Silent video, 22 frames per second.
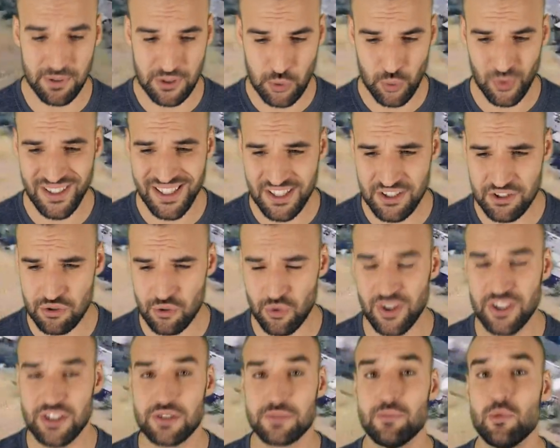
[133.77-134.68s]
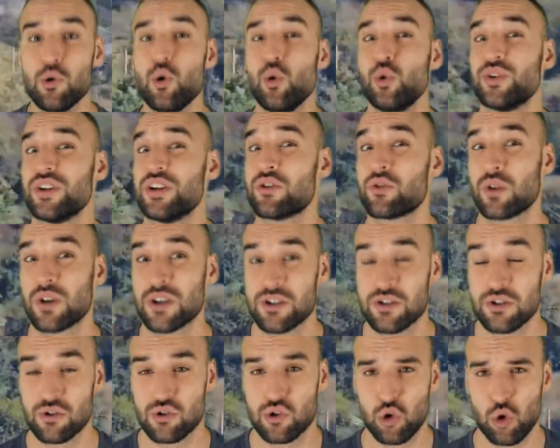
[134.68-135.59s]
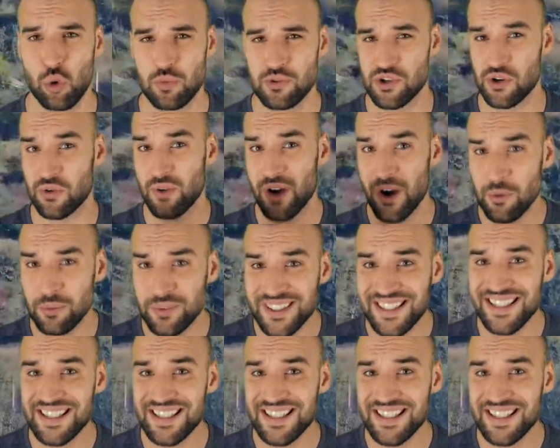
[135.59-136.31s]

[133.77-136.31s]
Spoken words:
But to illustrate the mood in Russian troops around